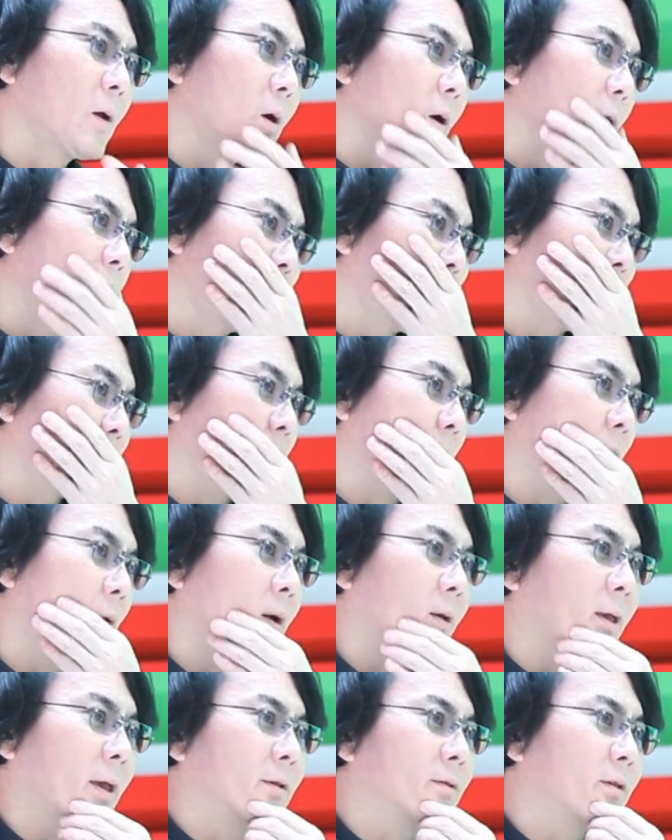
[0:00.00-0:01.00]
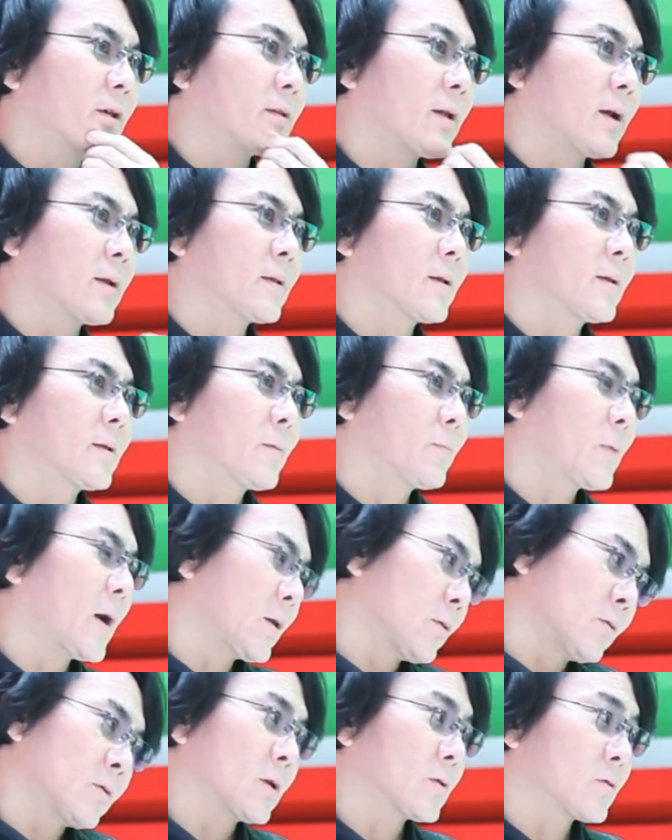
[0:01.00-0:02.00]
how can I say that? By
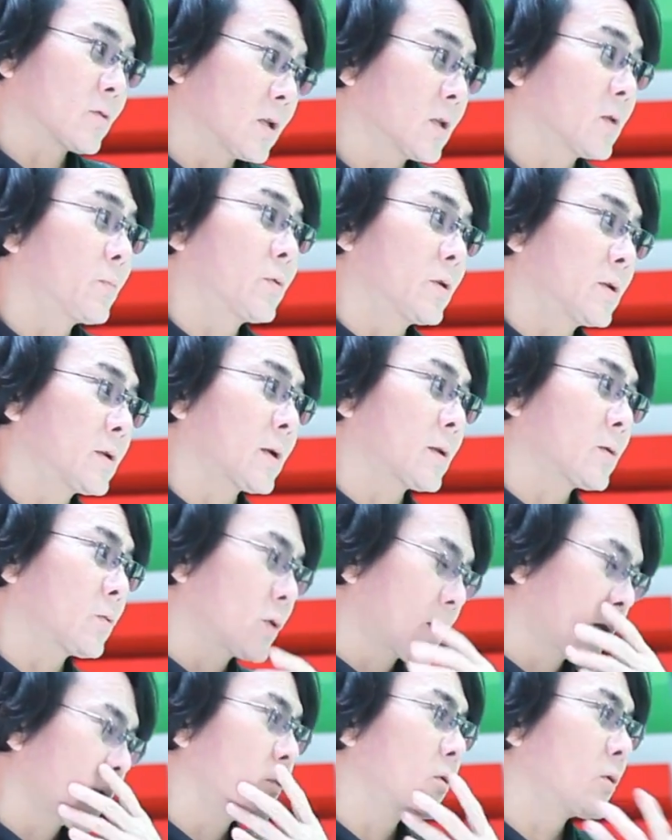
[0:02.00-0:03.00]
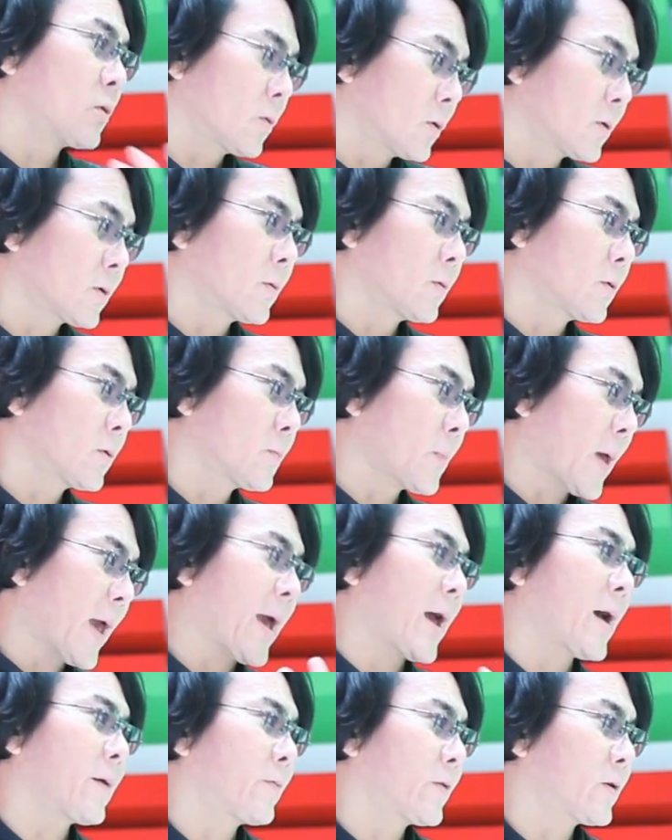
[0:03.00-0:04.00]
using a 3D printer, we may
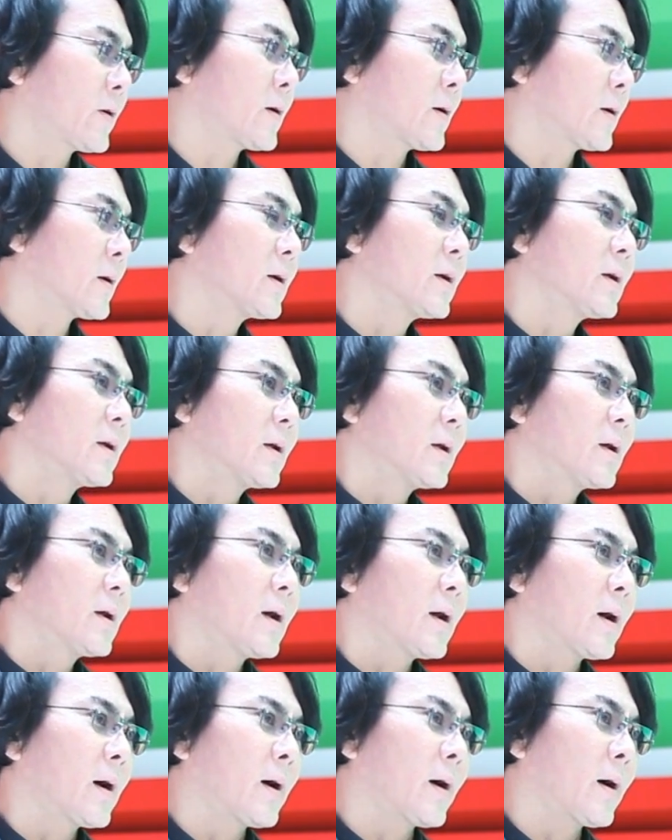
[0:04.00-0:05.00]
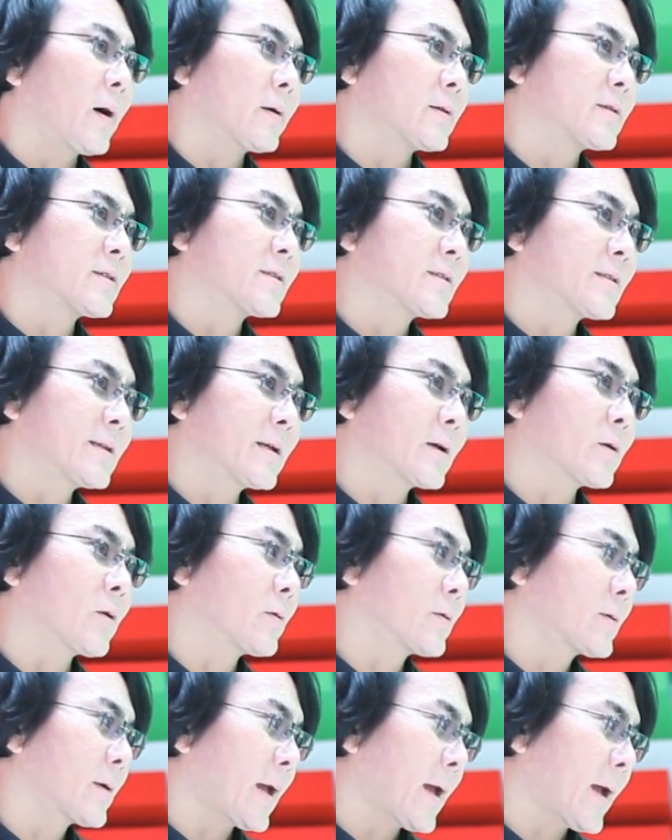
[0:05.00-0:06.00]
have a
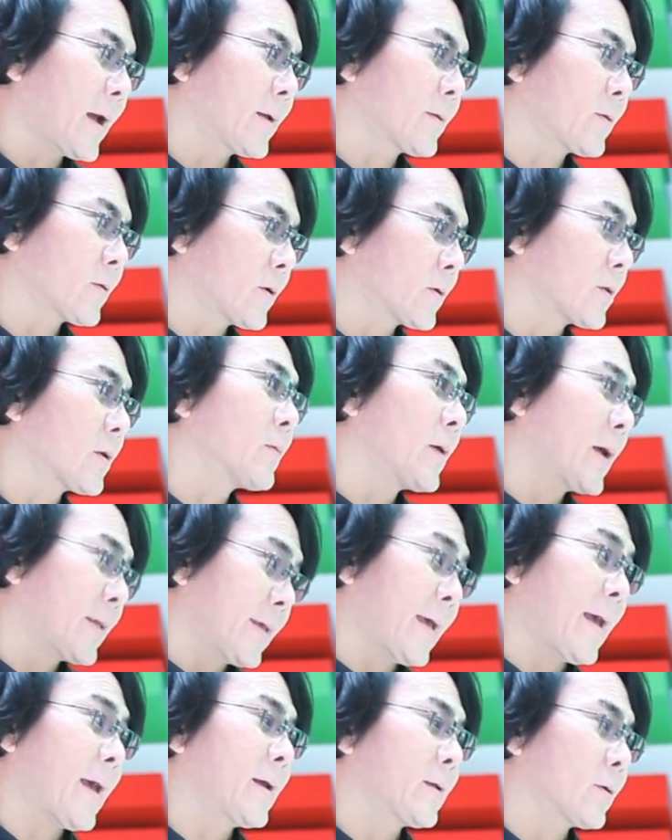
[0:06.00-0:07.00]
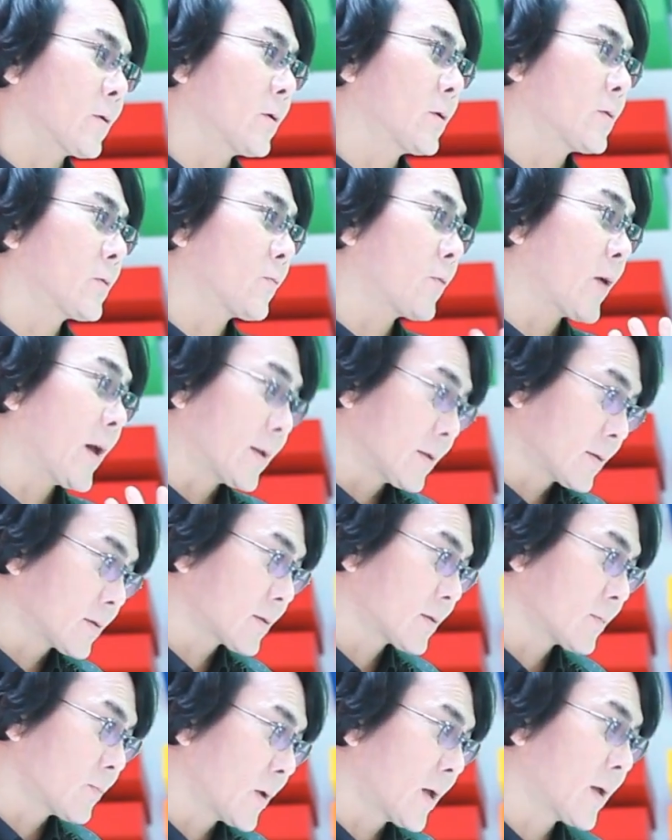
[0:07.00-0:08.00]
silicon Android, the Android
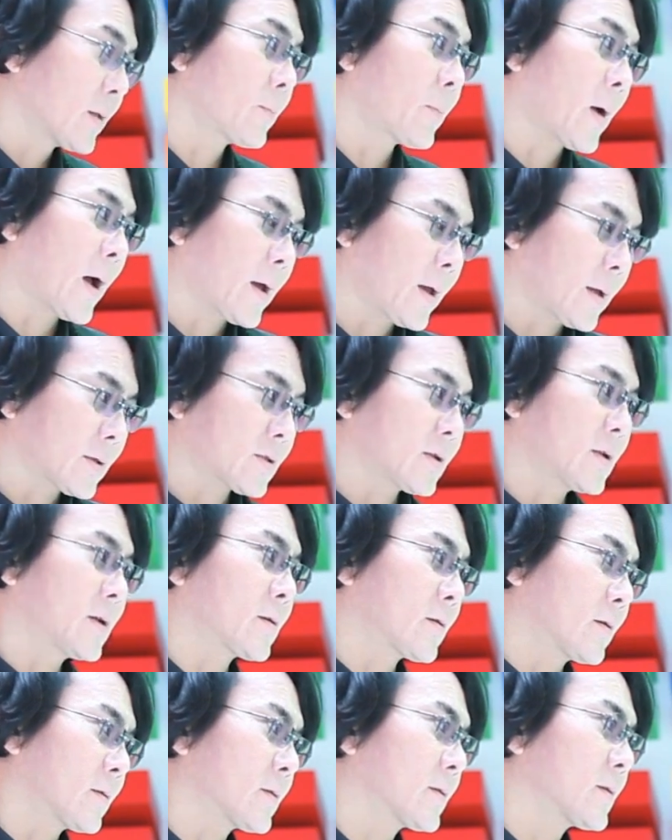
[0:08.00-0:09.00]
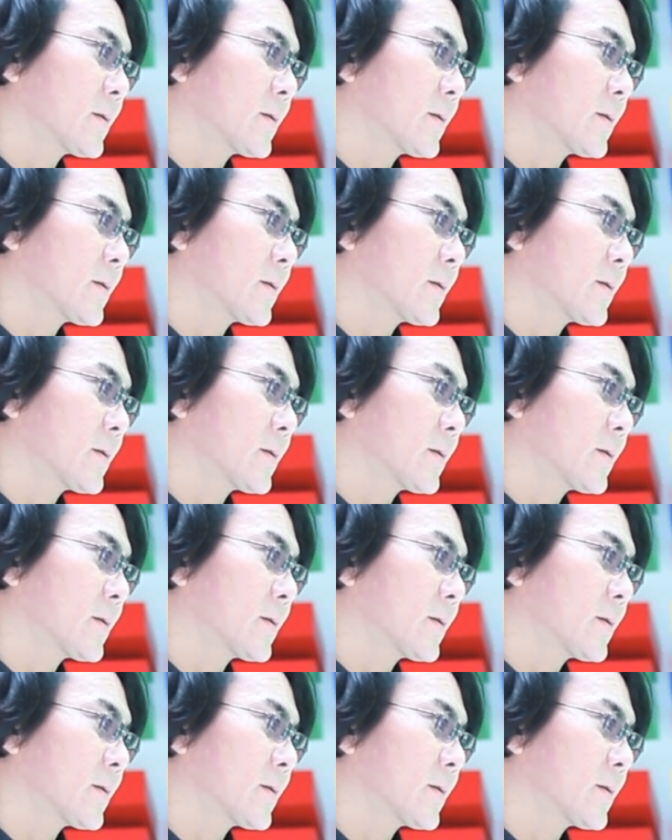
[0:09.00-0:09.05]
face made by a silicon.